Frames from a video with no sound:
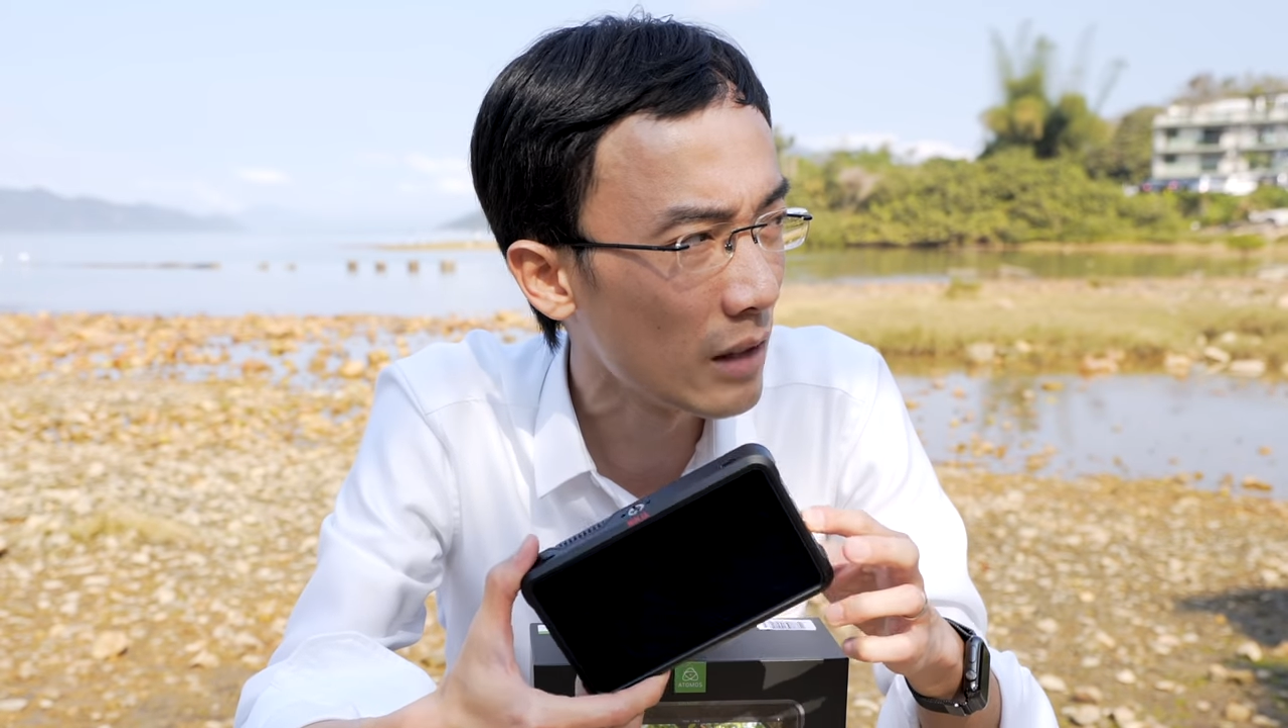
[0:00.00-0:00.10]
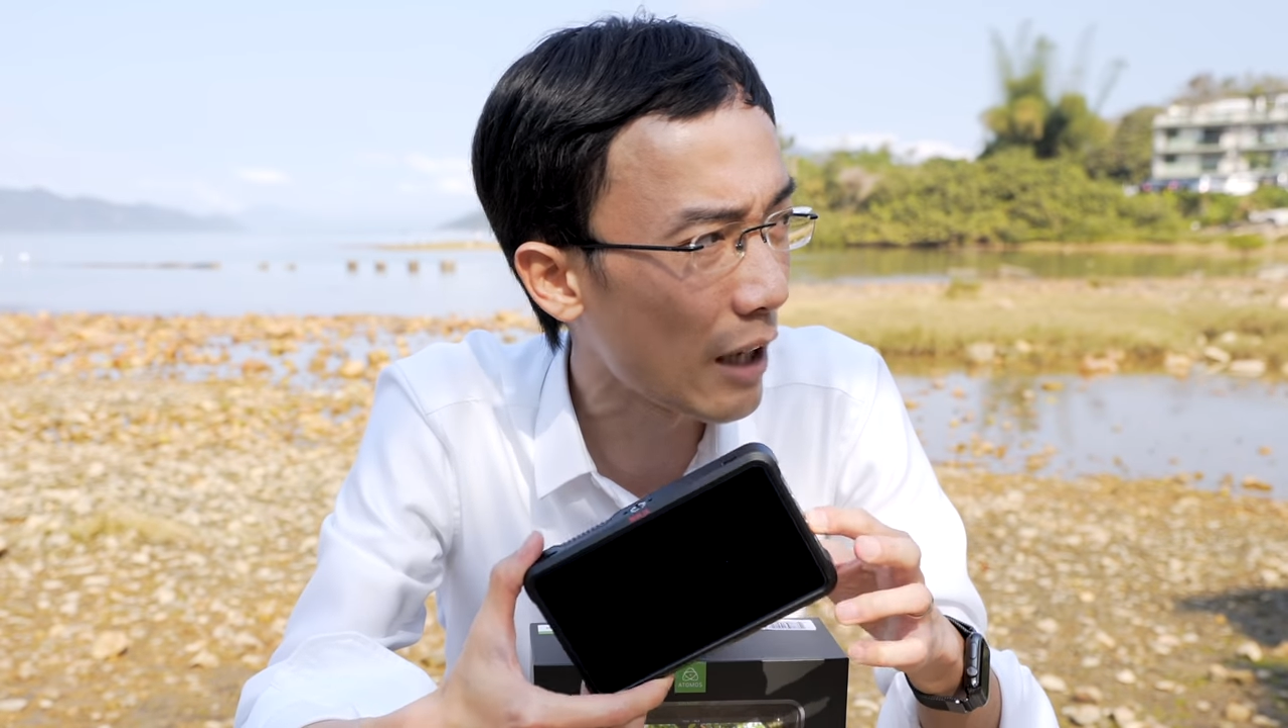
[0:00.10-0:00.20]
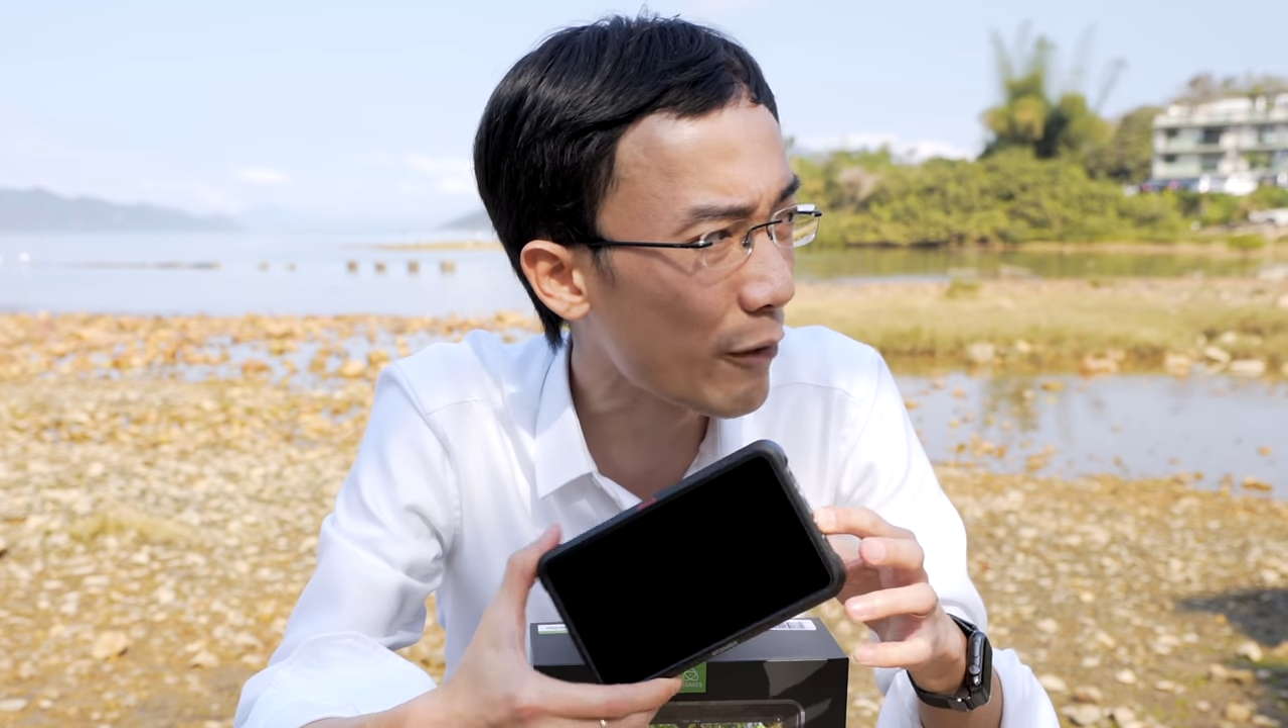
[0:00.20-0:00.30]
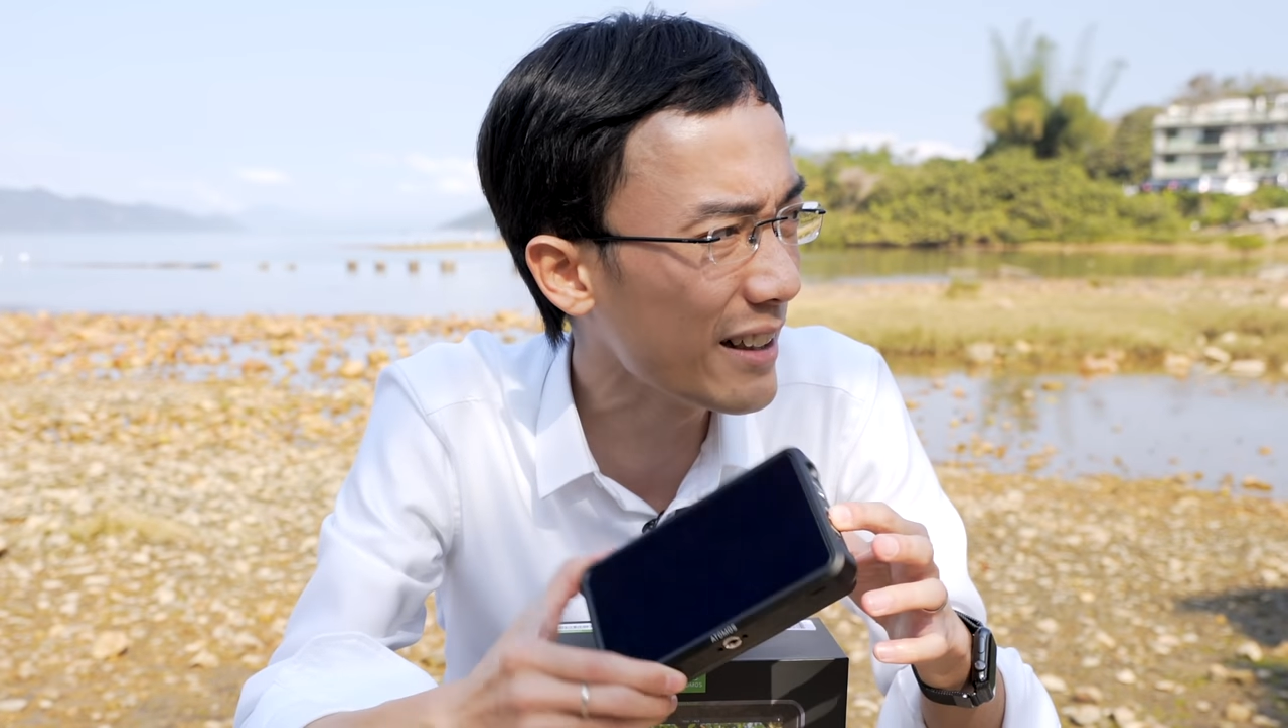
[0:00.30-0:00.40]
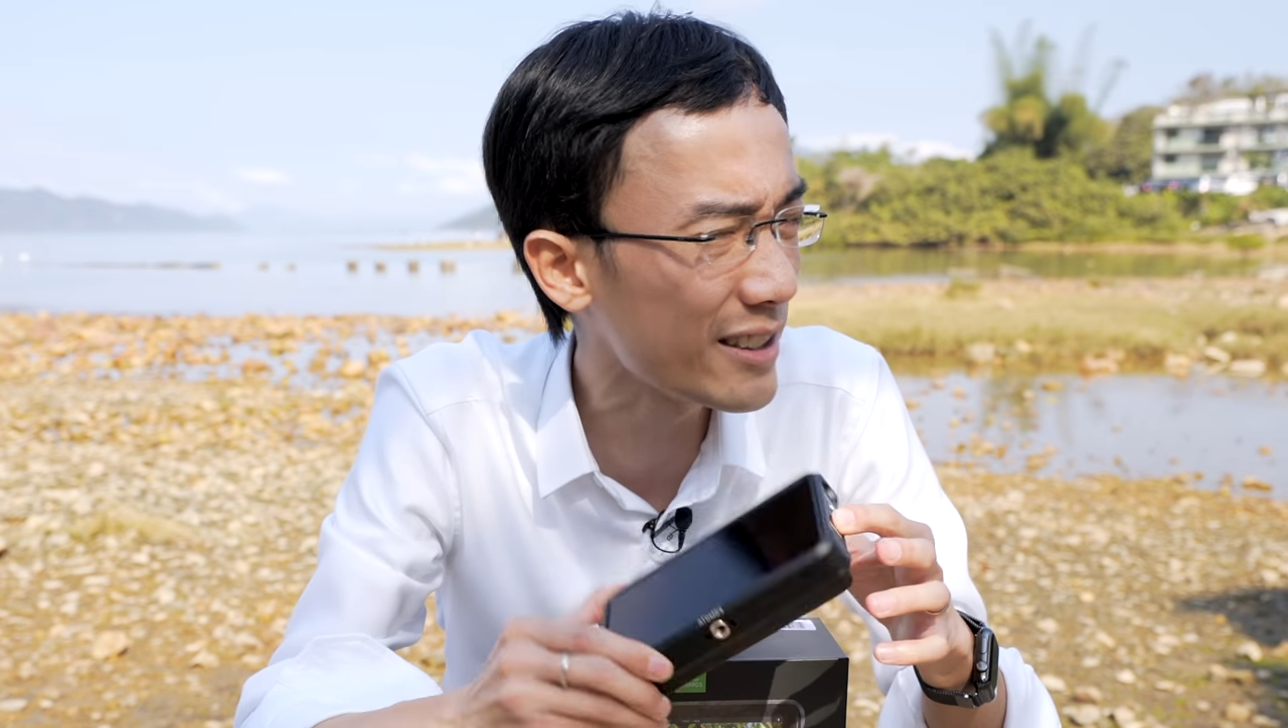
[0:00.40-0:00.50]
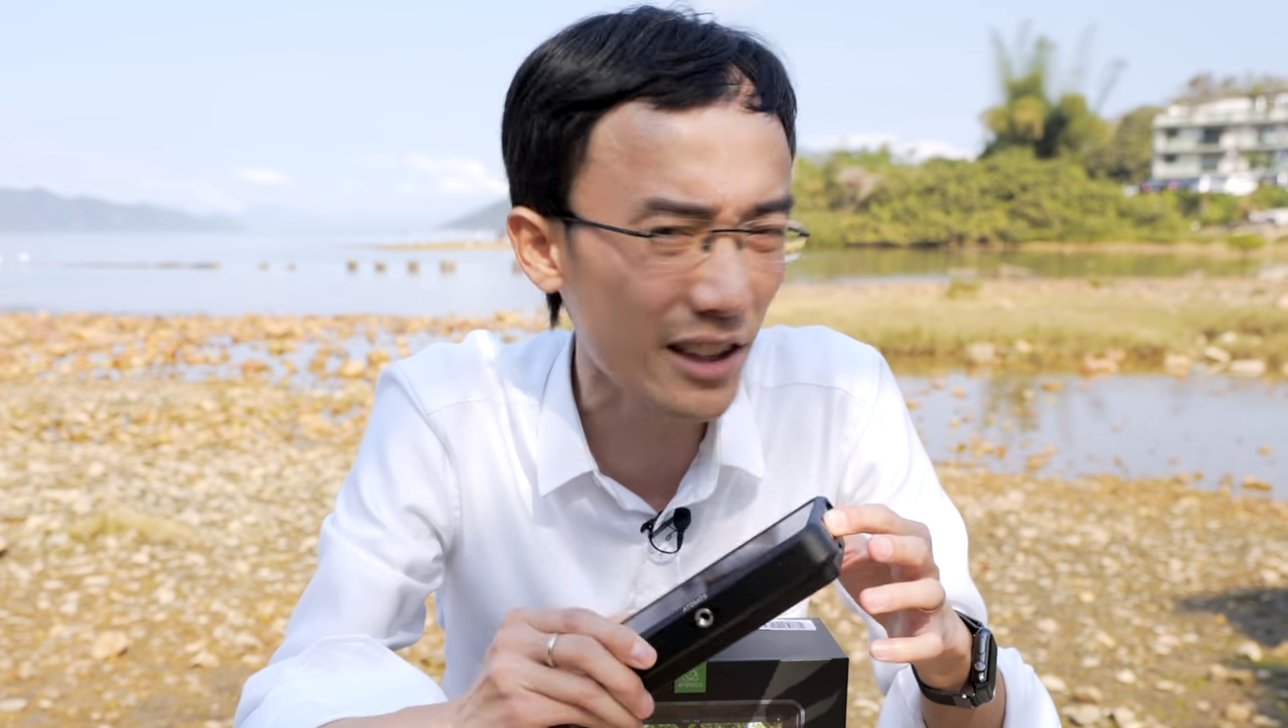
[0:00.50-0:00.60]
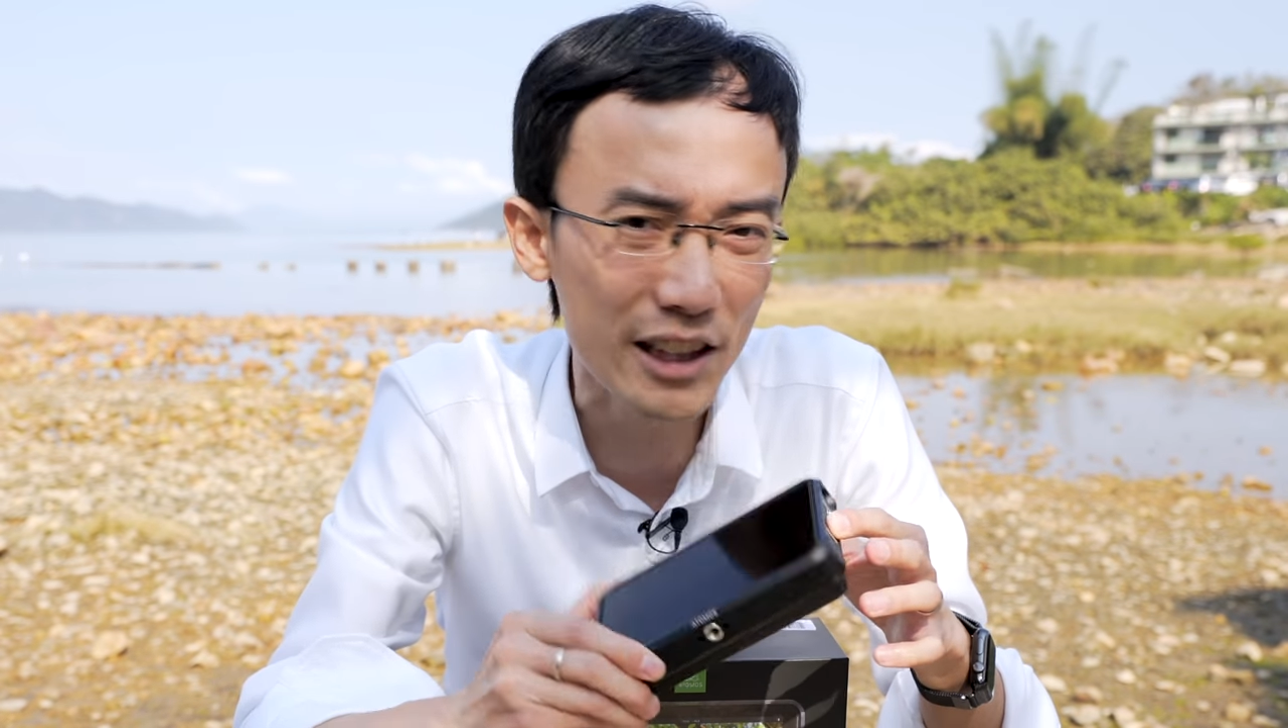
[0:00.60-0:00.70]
I think it's